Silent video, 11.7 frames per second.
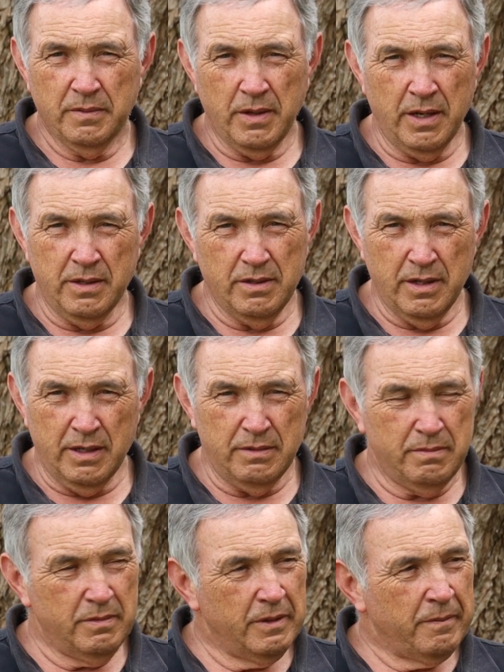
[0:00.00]
And
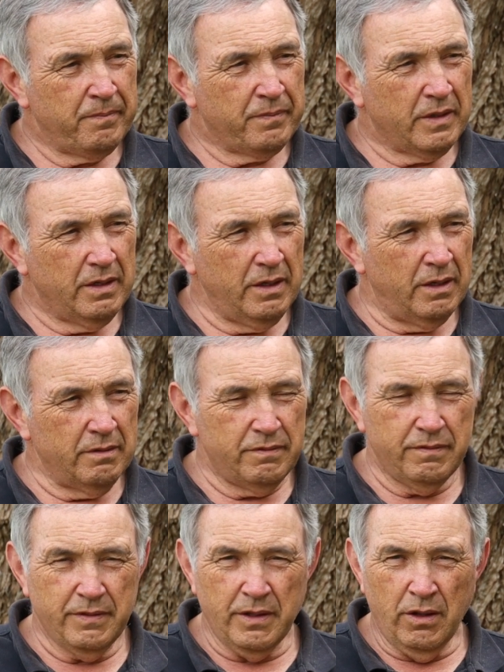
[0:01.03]

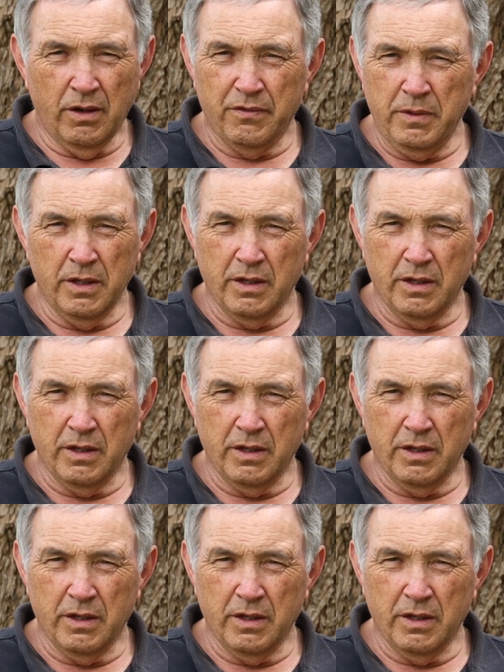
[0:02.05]
for the life of me,